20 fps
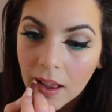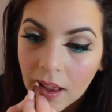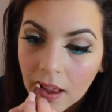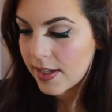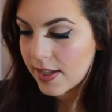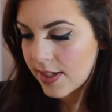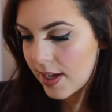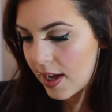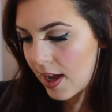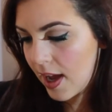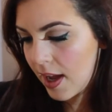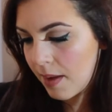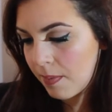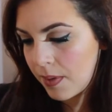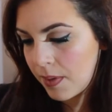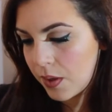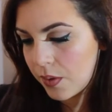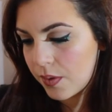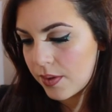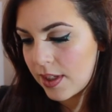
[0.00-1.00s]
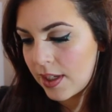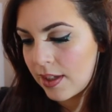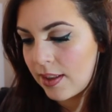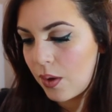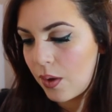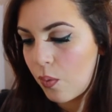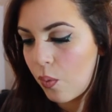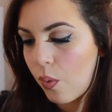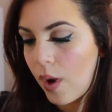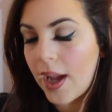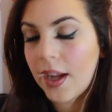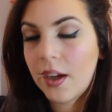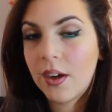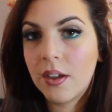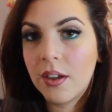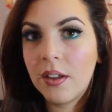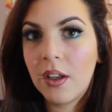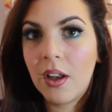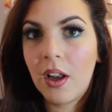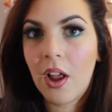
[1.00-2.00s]
And I'm using the
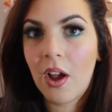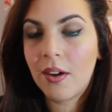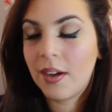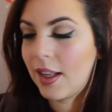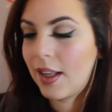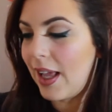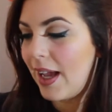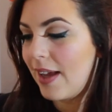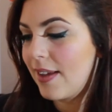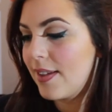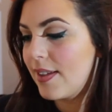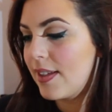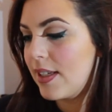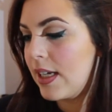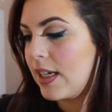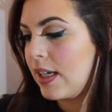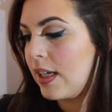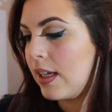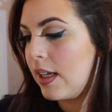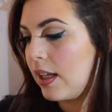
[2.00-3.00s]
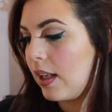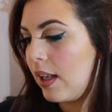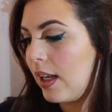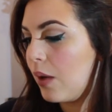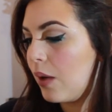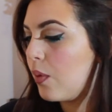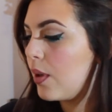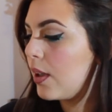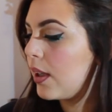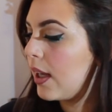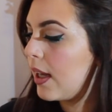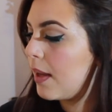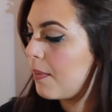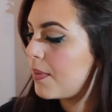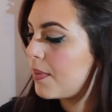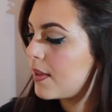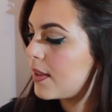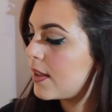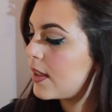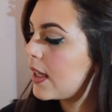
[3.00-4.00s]
Wycon Long Lasting Liquid
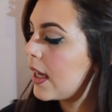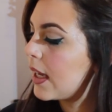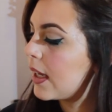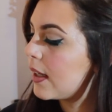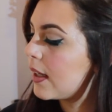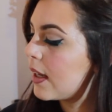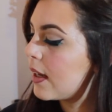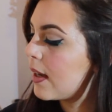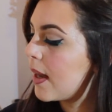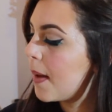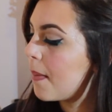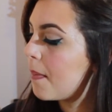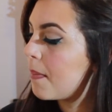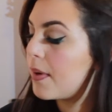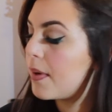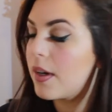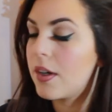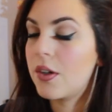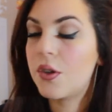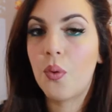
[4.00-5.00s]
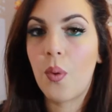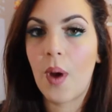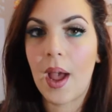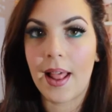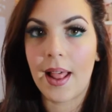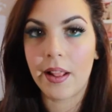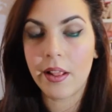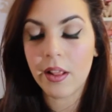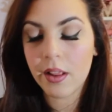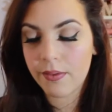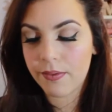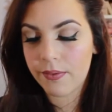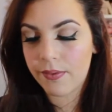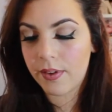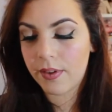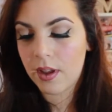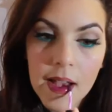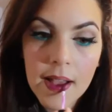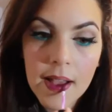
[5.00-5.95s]
Lipstick, the number 12.